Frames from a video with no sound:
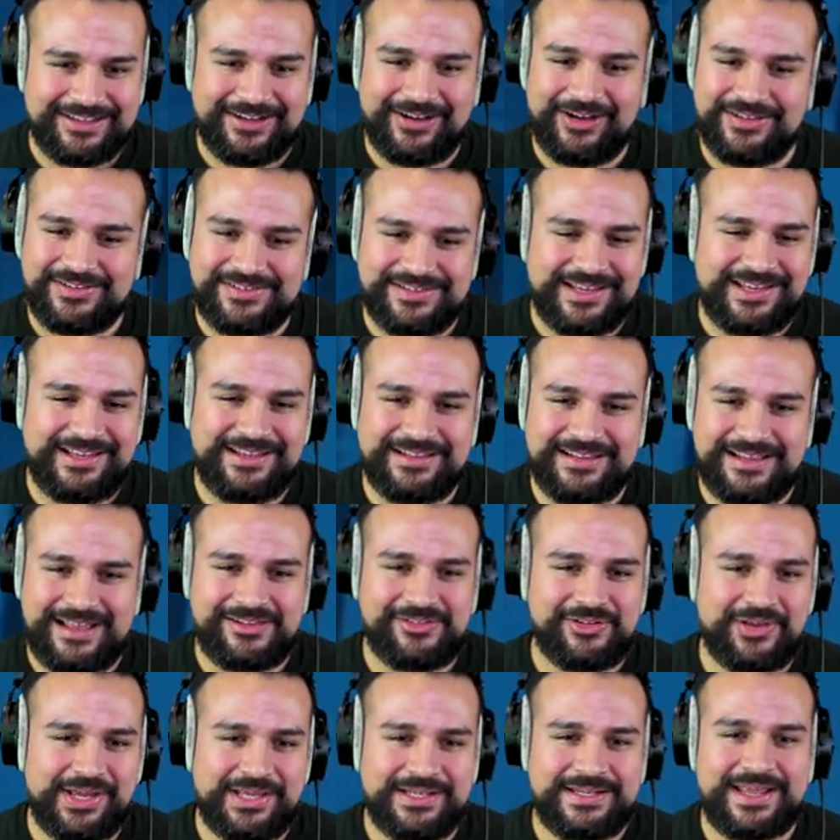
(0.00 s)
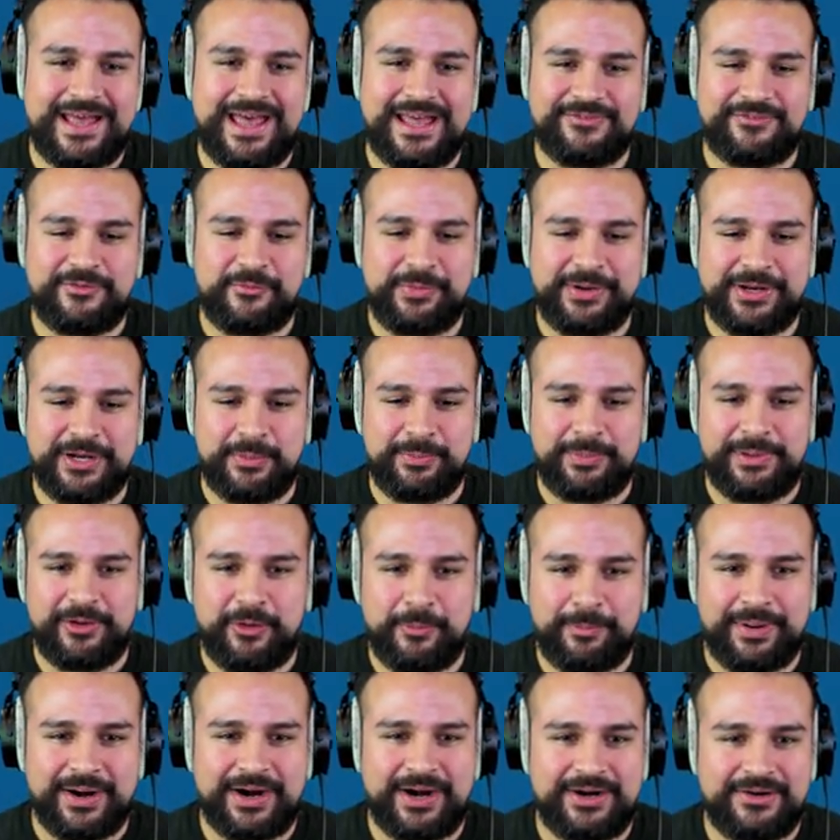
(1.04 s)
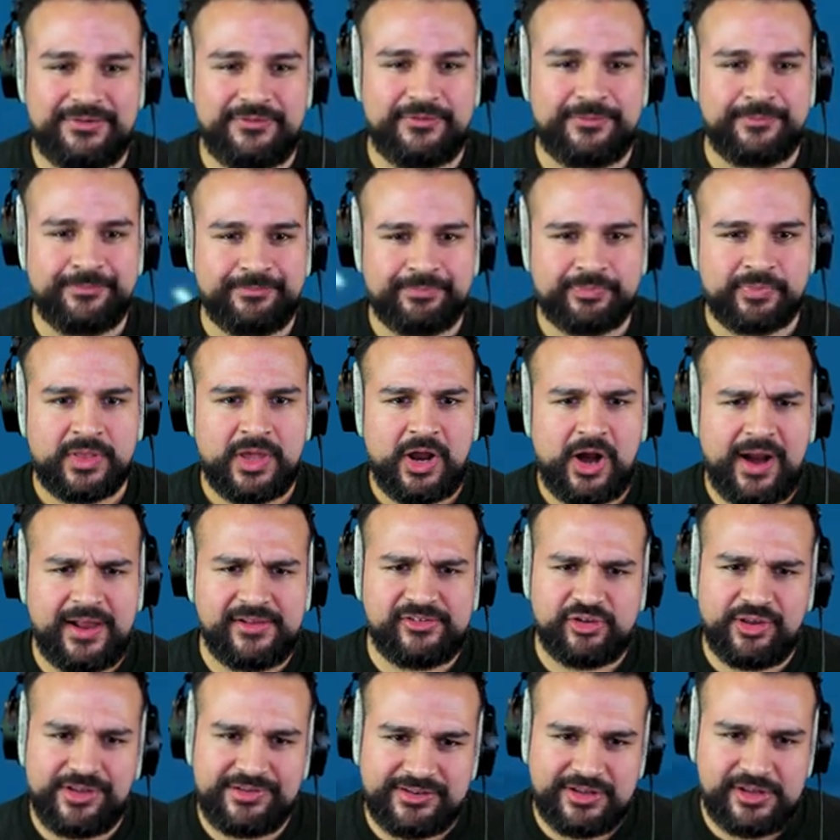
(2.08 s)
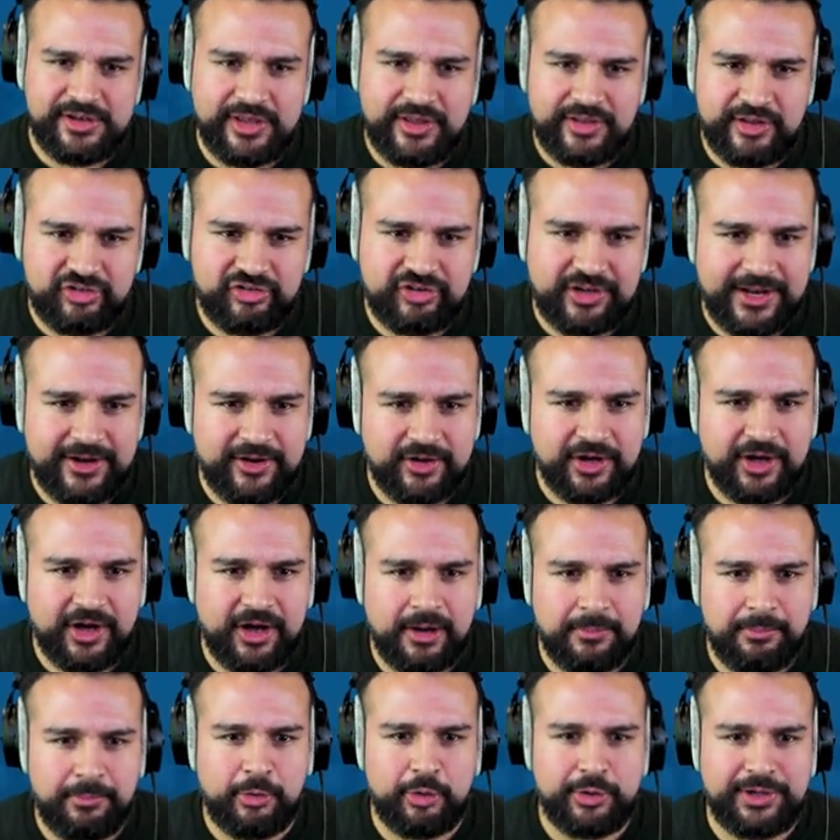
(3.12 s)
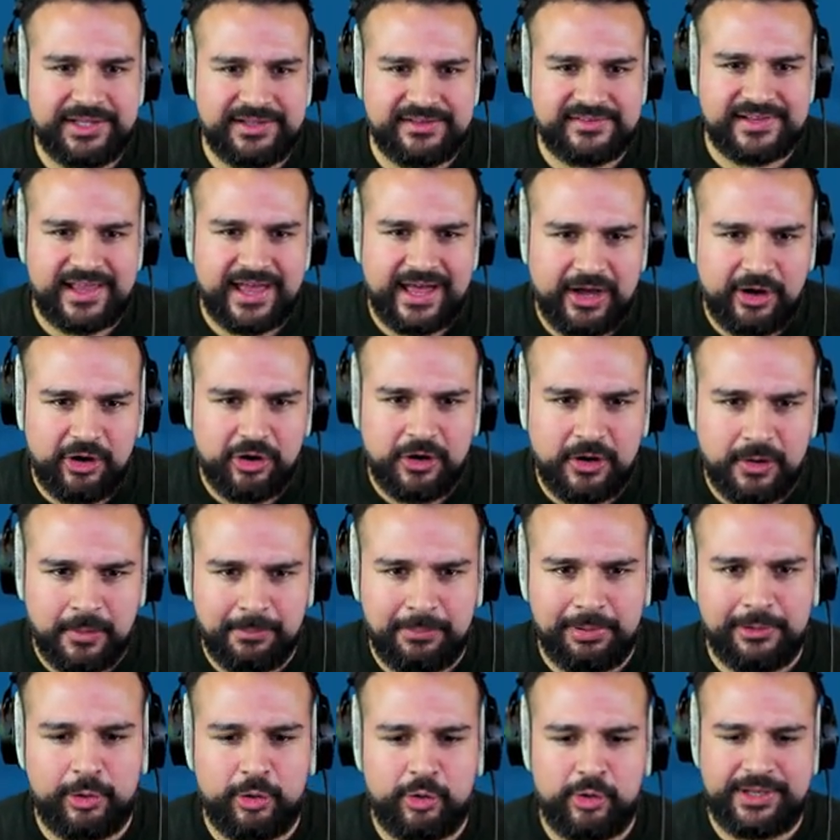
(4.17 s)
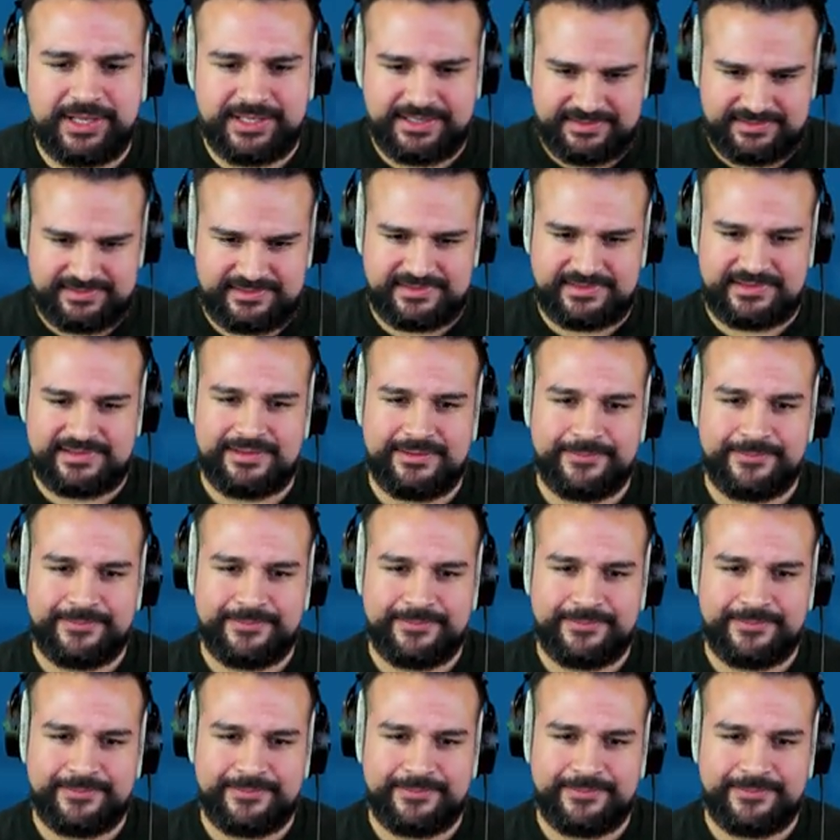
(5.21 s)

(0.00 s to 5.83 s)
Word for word: uh, see, that's why he died for being a little perv. Alright, so there's another channel called Borisao Blois.